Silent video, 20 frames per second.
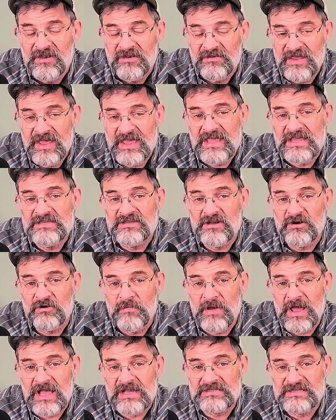days that
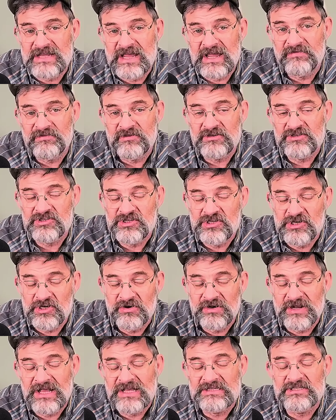are maxed out this
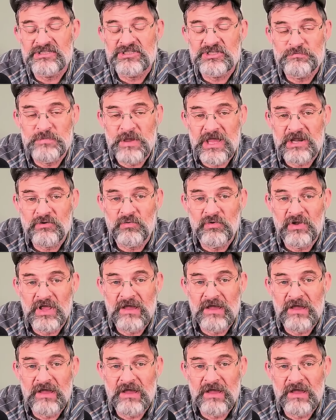year, and I suspect we'll